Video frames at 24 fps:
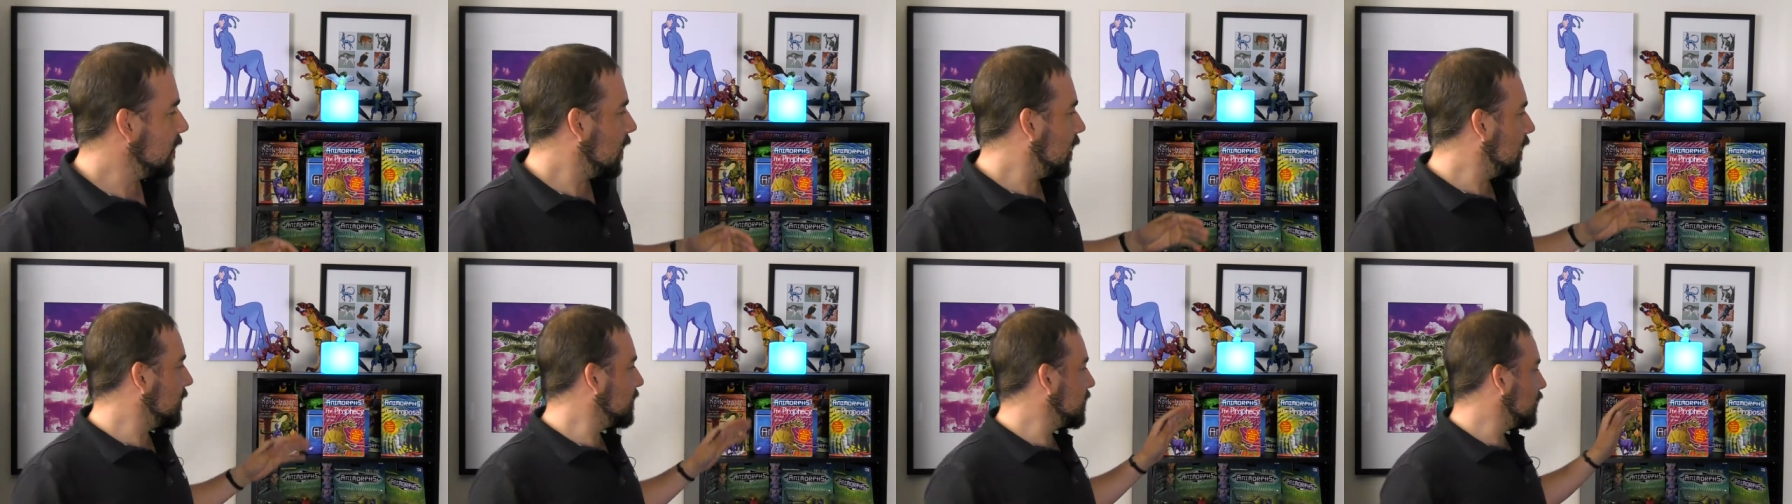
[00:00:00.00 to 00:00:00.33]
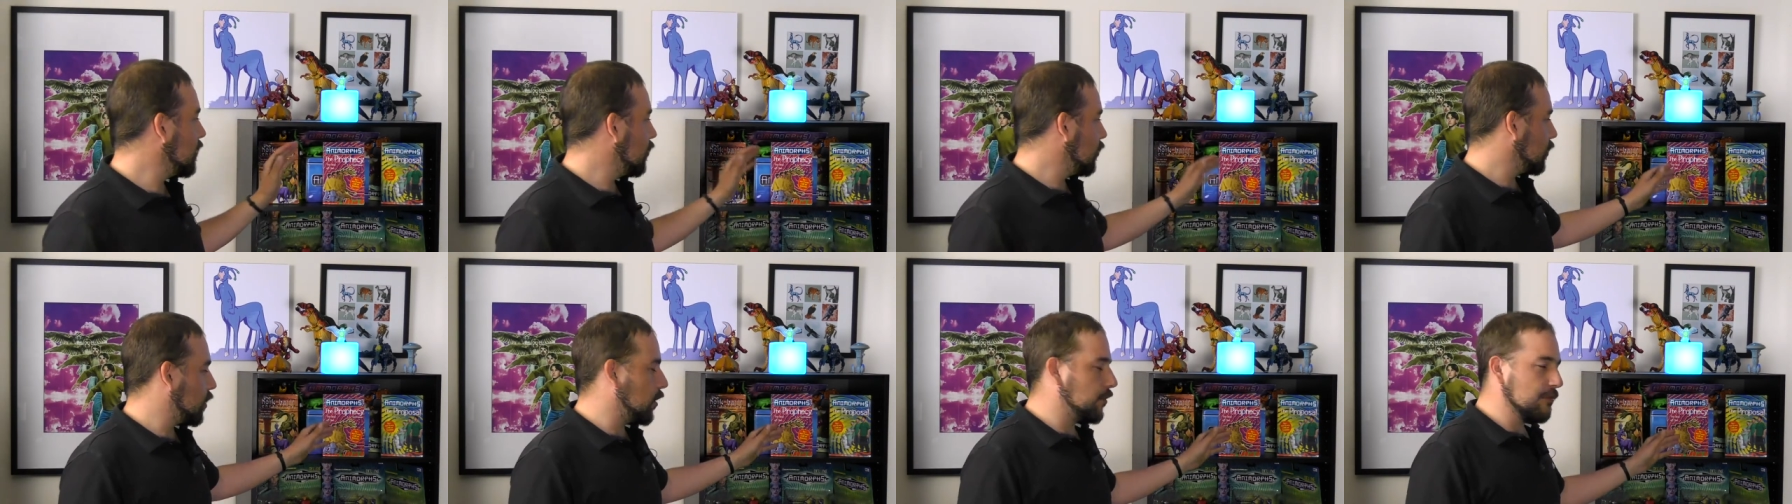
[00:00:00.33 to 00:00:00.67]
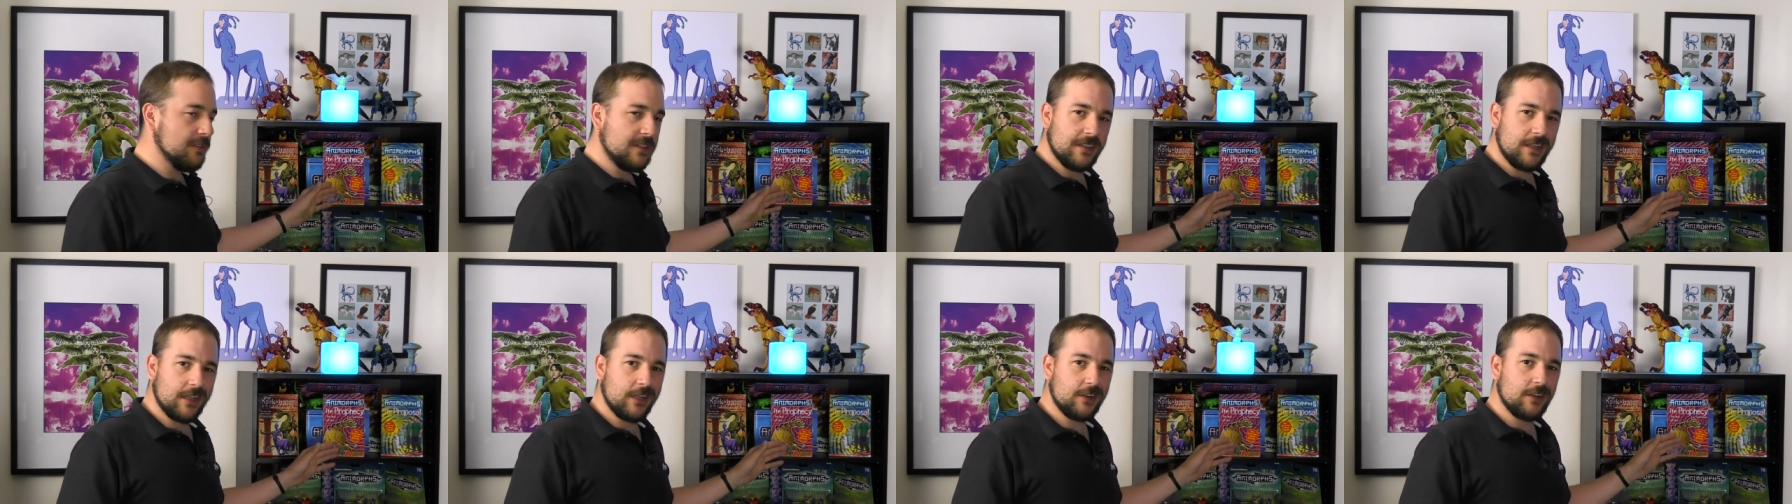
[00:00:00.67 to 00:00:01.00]
I did not go
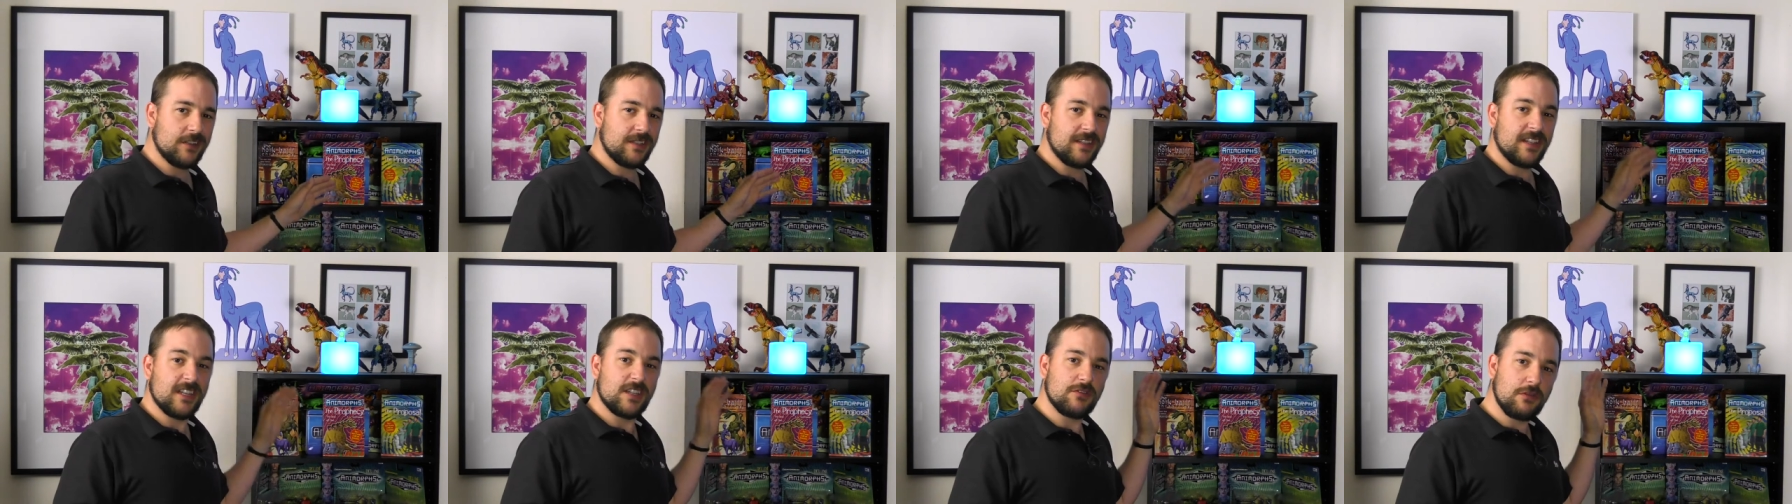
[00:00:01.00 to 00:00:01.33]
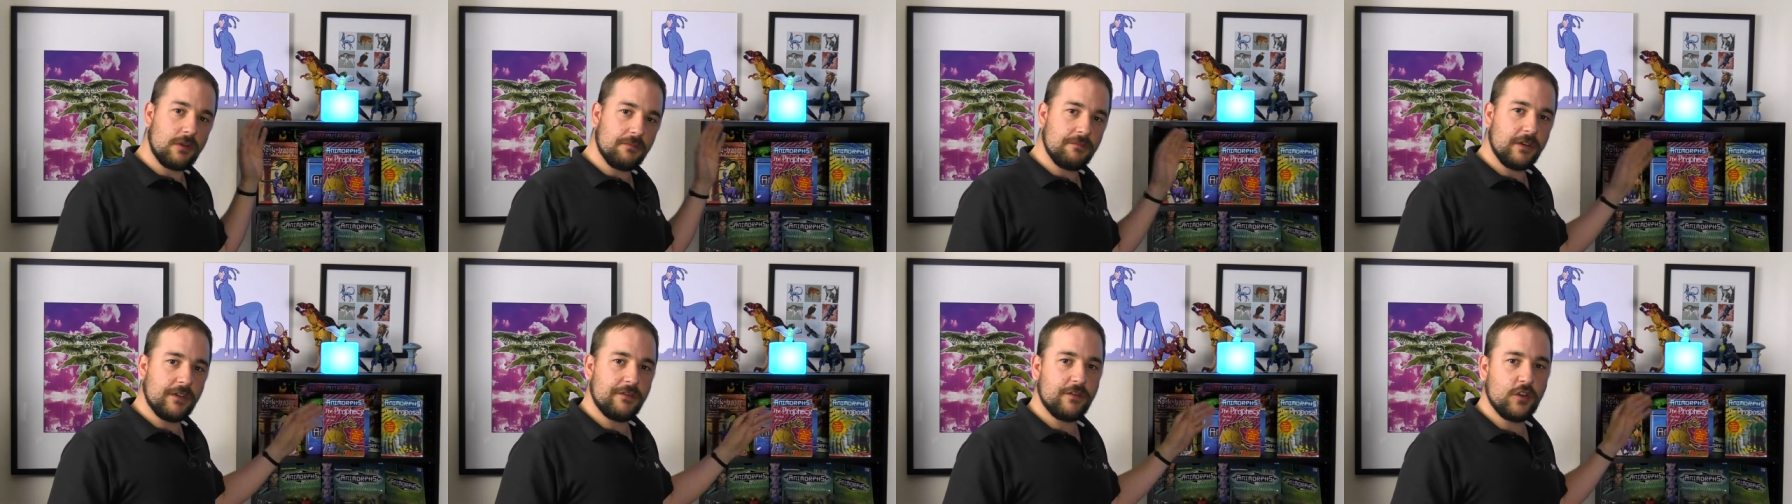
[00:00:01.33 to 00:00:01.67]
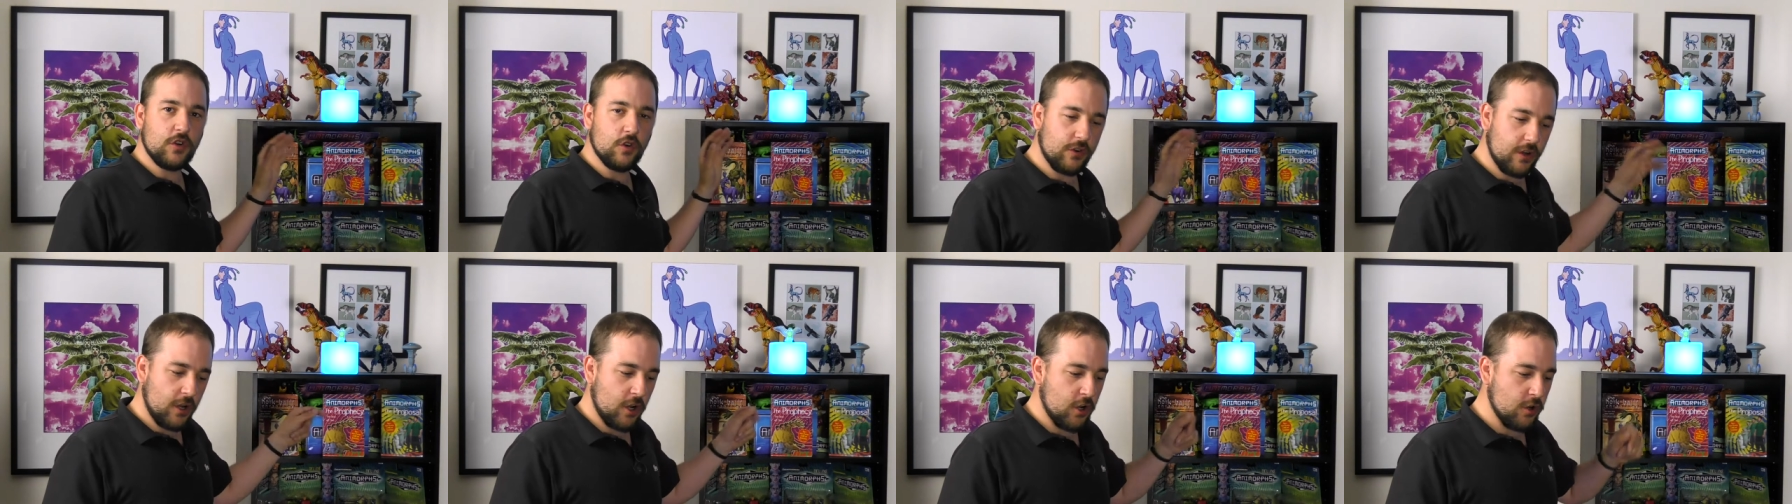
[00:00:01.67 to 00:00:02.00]
into this one with
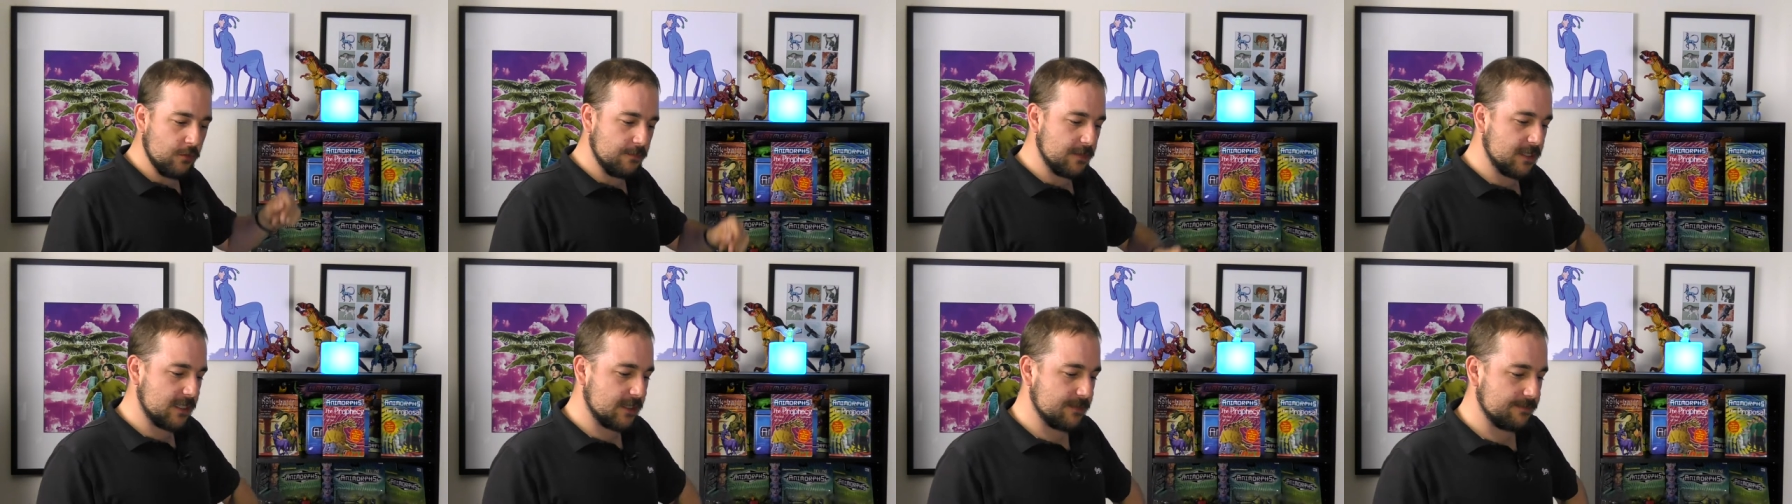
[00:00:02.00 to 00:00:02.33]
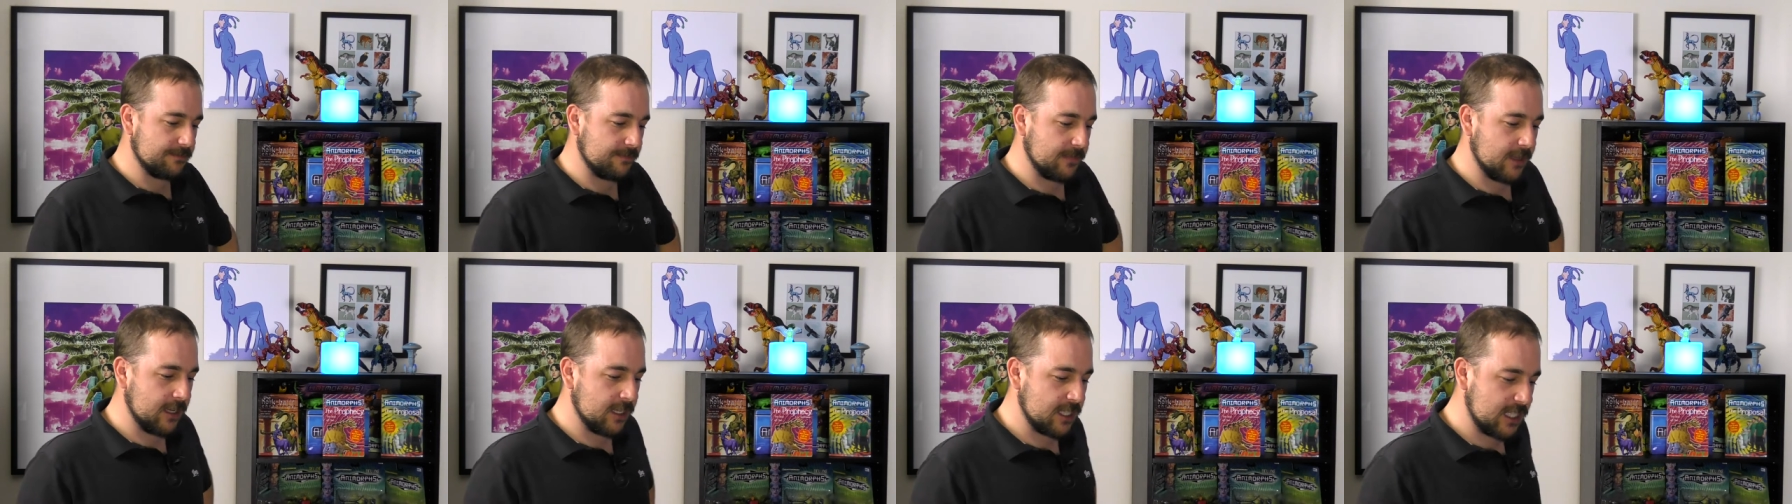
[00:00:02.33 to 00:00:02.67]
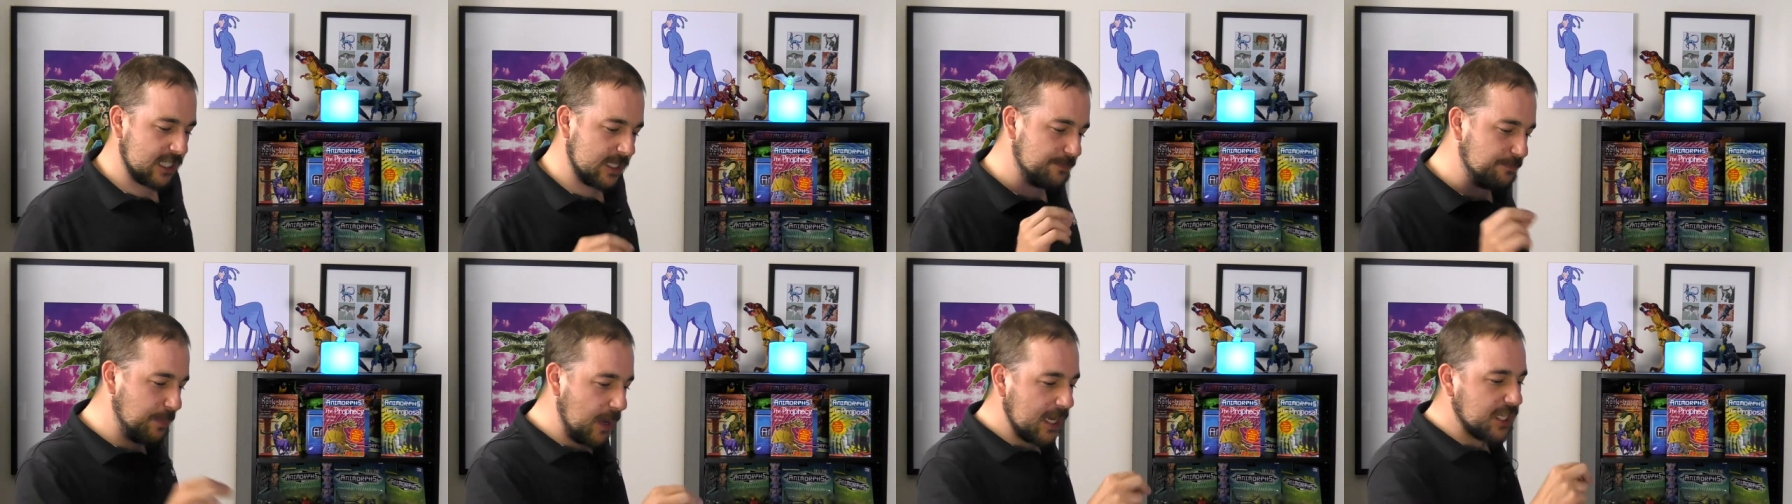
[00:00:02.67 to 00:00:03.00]
good hopes,
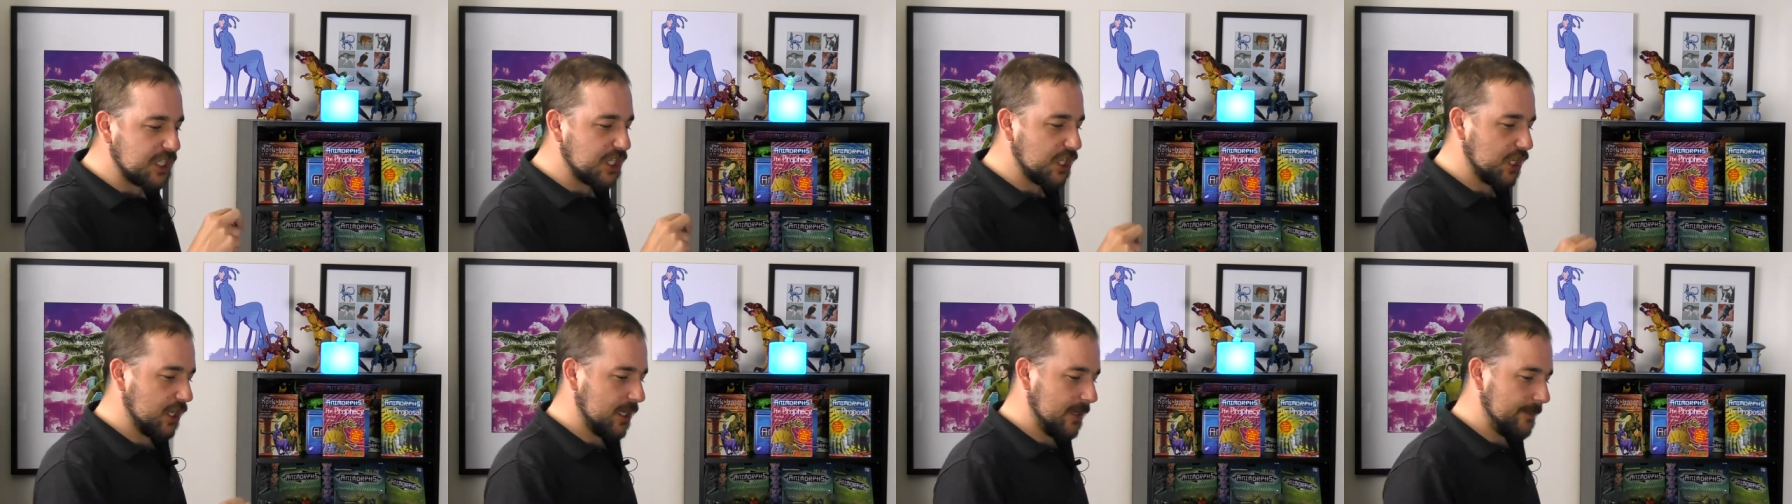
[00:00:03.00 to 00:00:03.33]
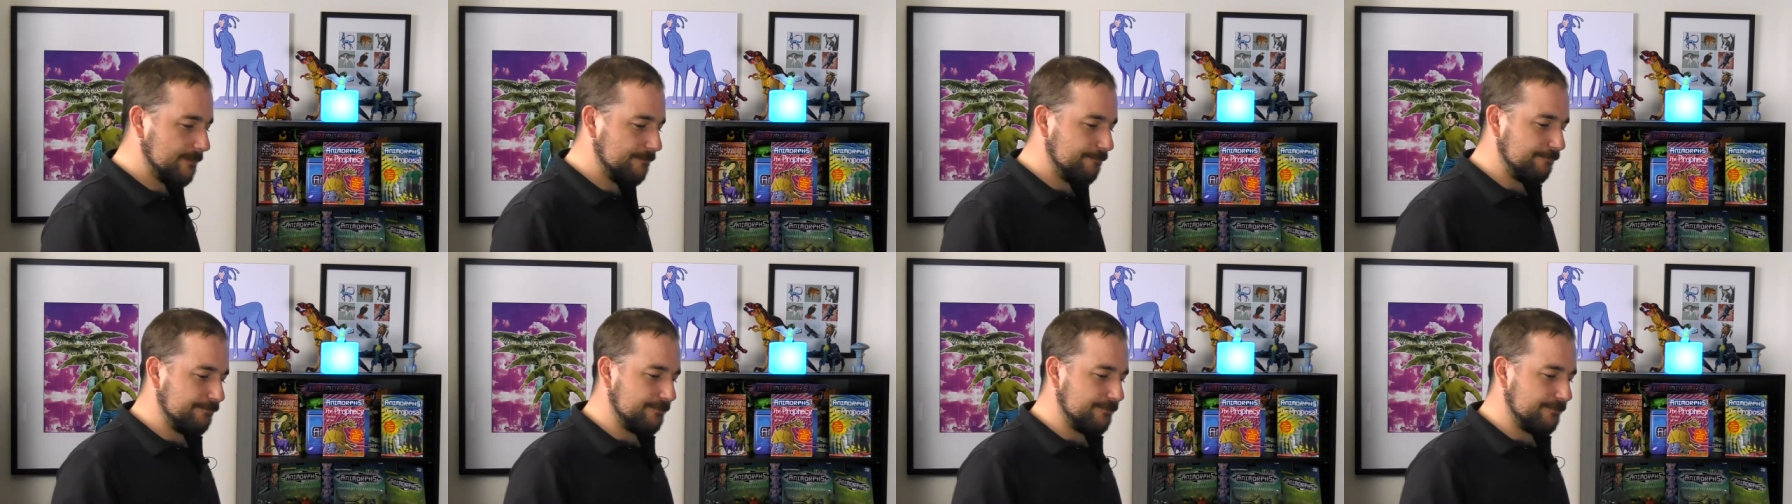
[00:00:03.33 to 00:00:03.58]
especially,